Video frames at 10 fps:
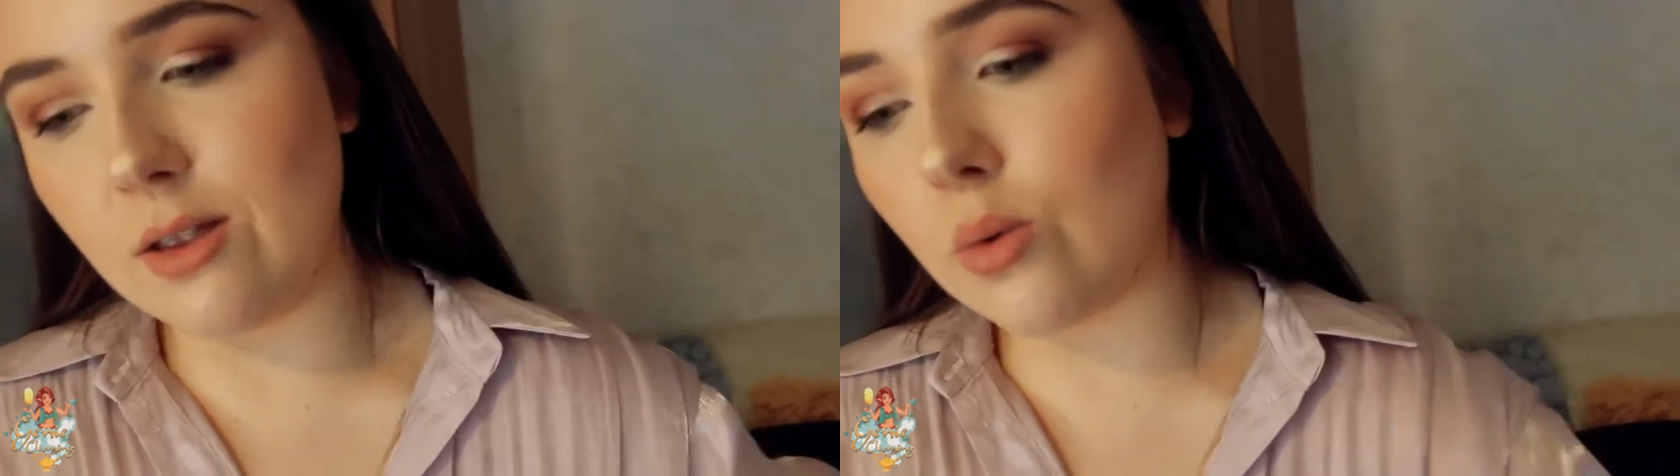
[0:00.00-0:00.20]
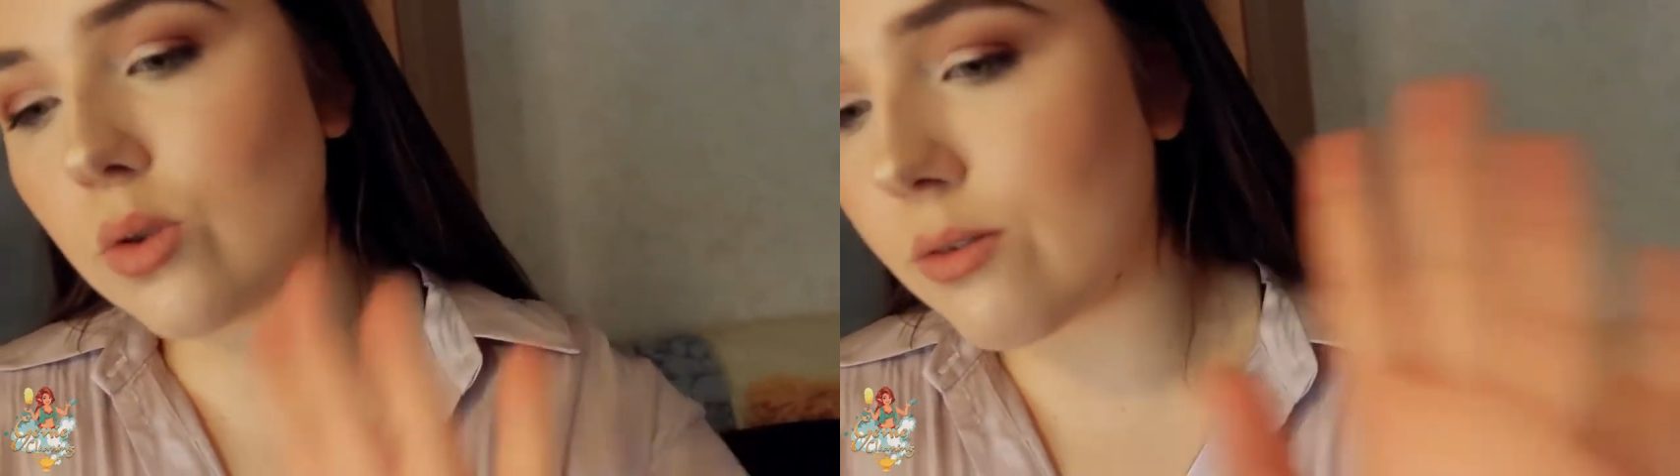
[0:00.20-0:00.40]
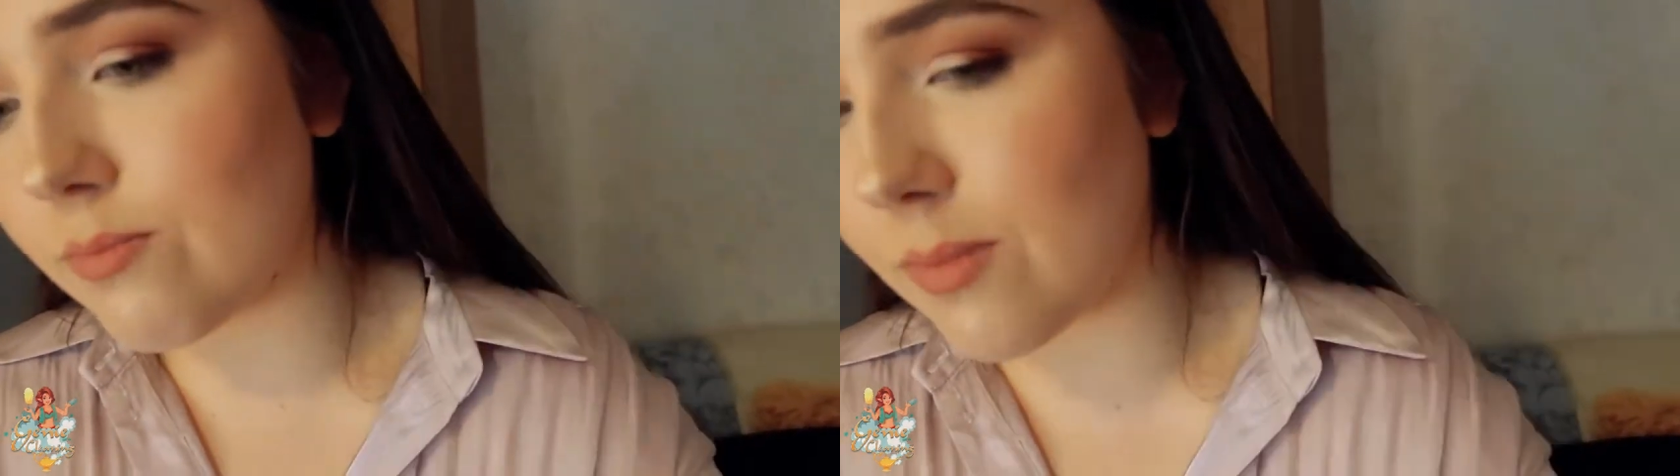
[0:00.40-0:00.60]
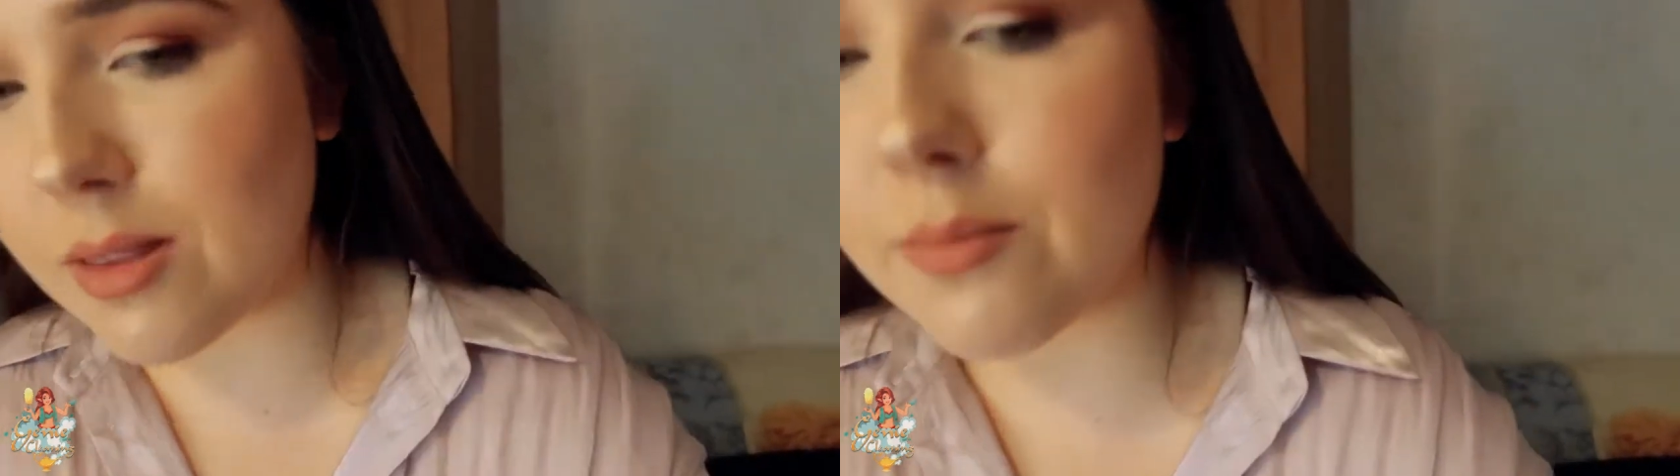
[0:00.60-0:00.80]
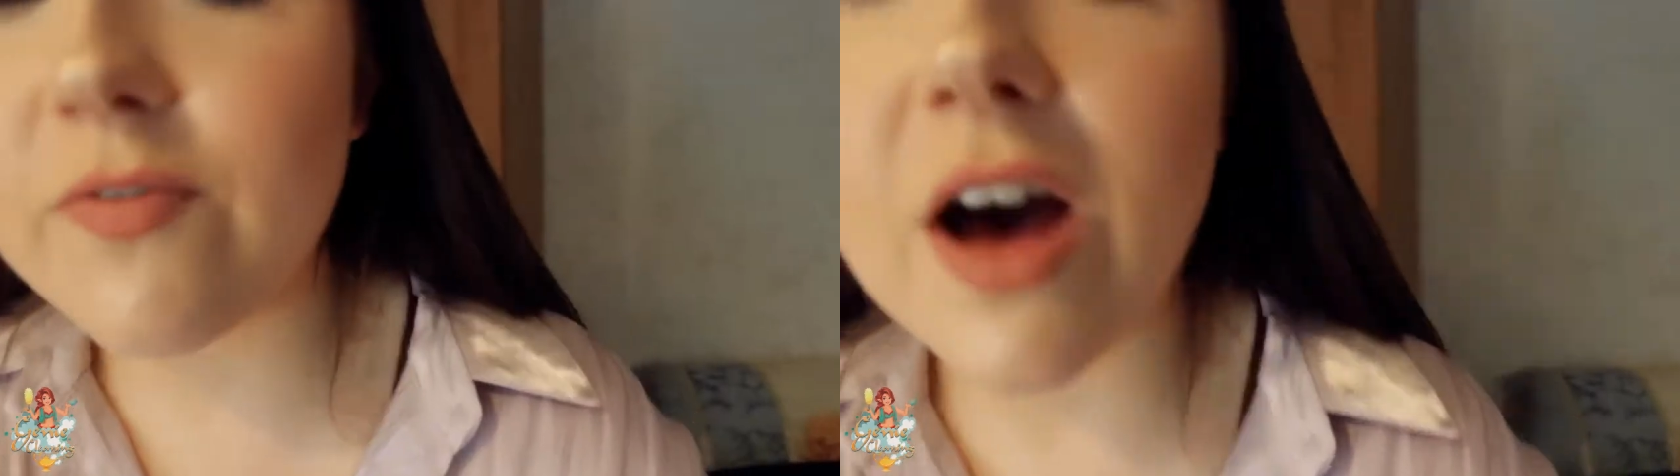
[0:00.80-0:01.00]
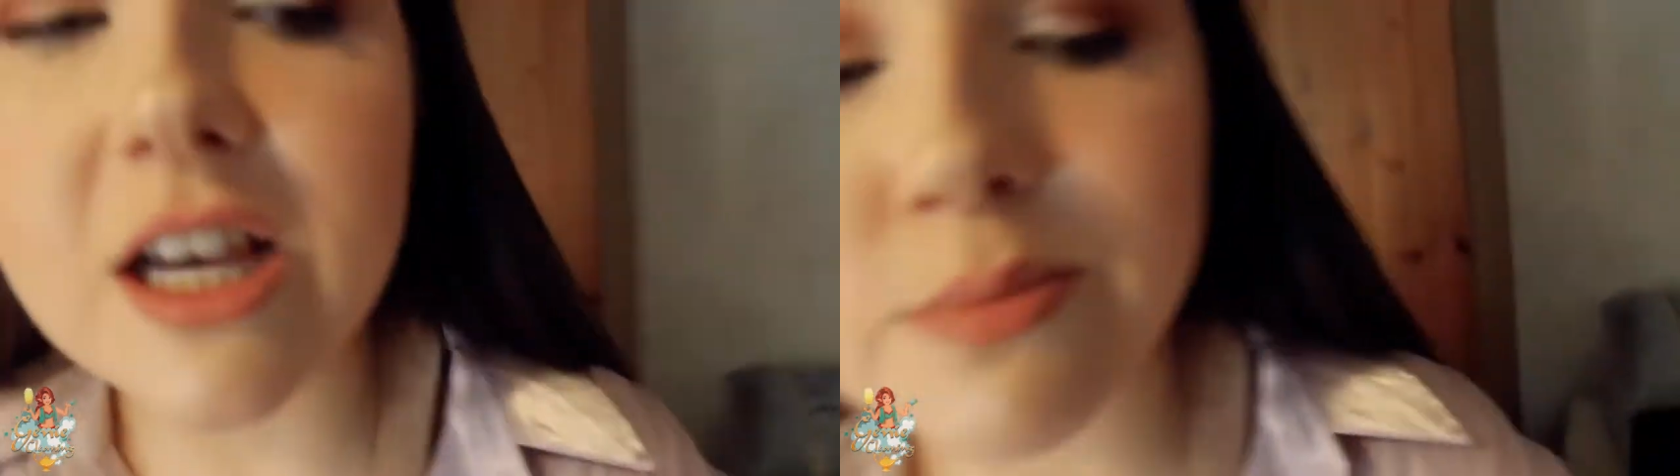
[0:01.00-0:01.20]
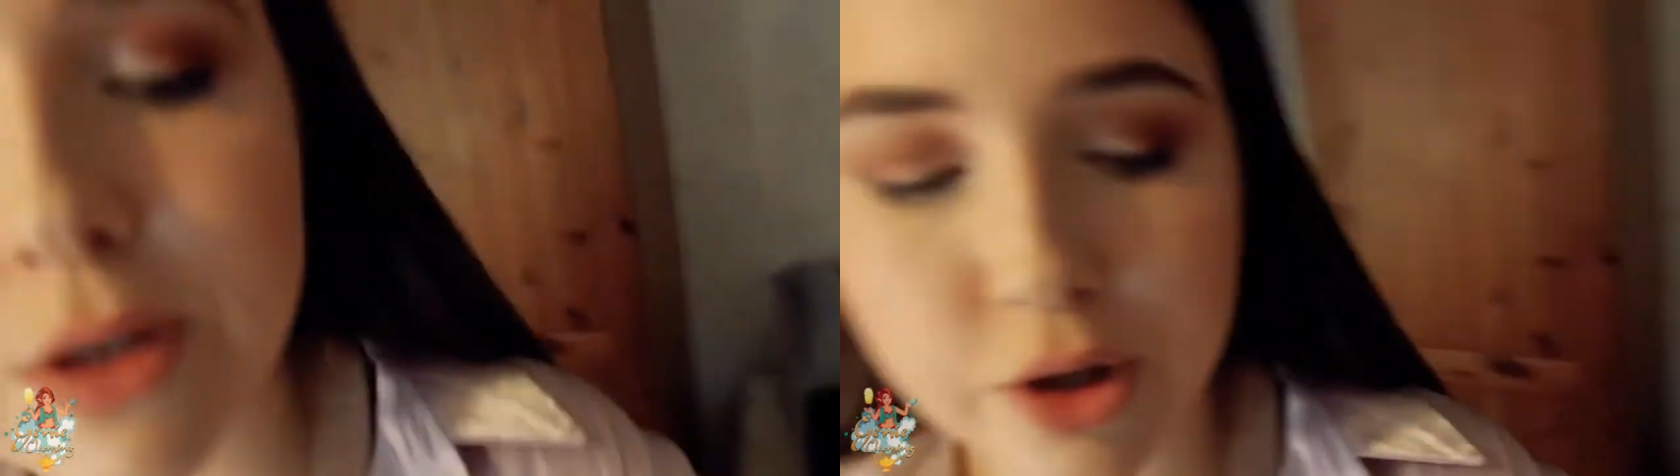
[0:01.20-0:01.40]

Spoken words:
And the vast